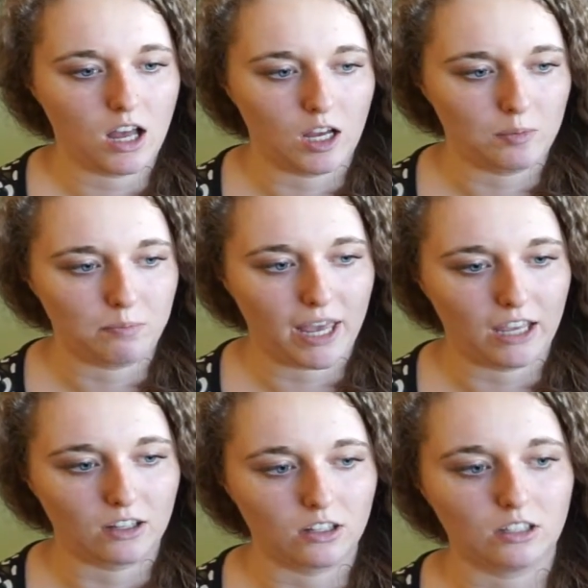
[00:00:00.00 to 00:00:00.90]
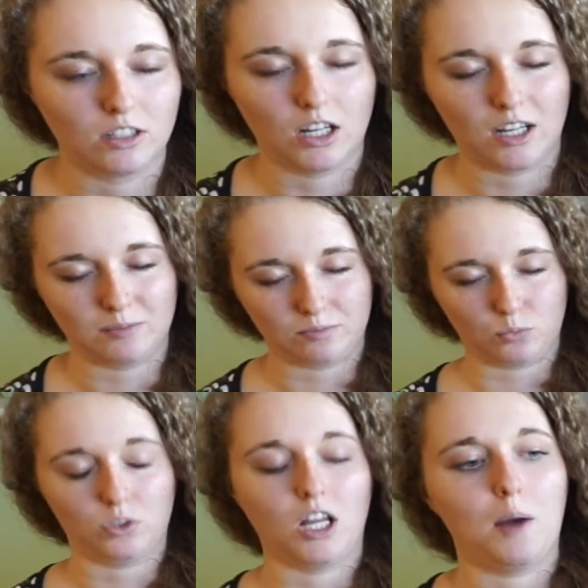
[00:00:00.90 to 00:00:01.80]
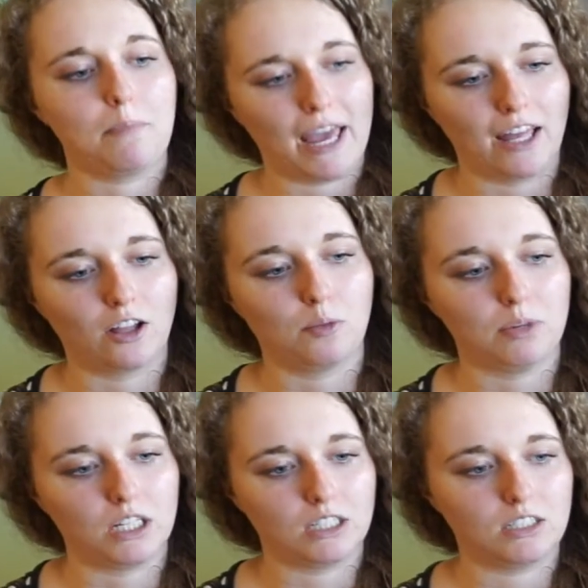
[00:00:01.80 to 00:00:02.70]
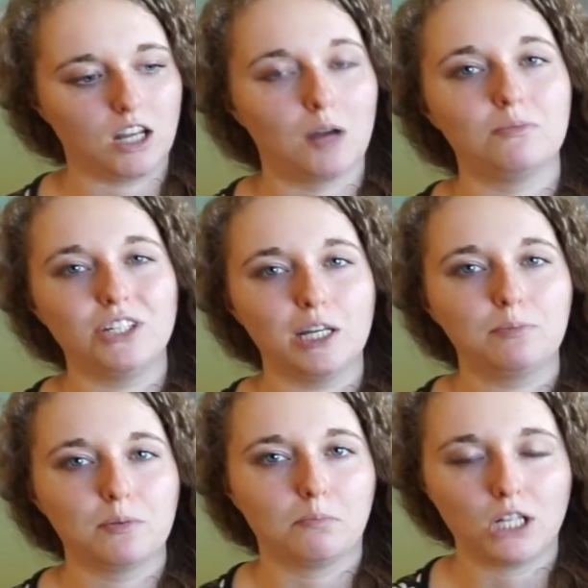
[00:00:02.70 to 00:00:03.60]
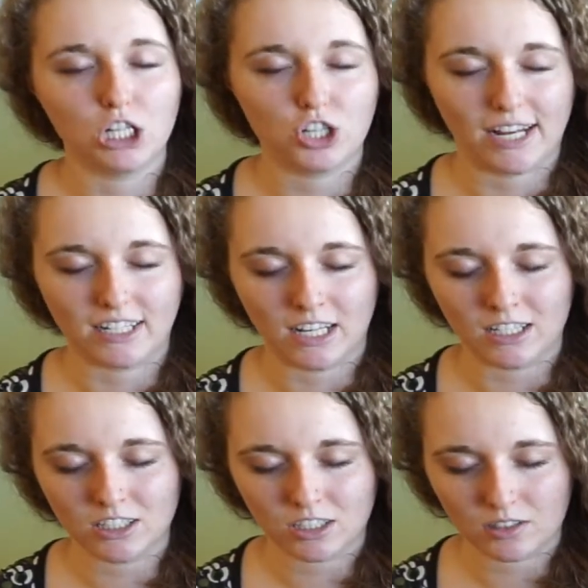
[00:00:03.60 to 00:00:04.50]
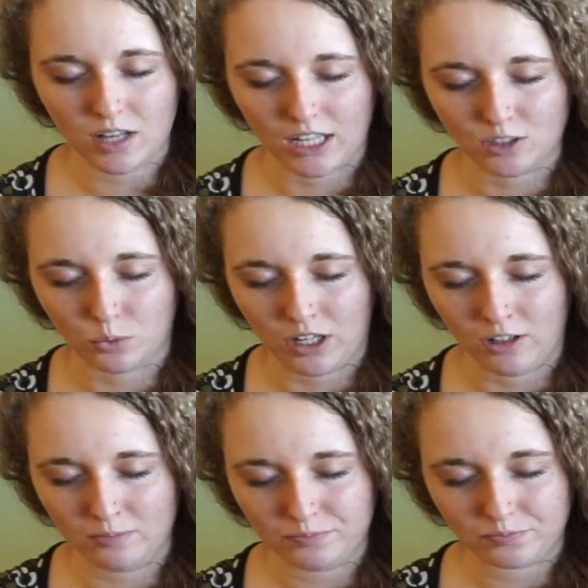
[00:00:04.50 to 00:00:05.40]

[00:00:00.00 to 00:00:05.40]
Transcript: um, pale, um, well not pale, but um, deep magentas as well.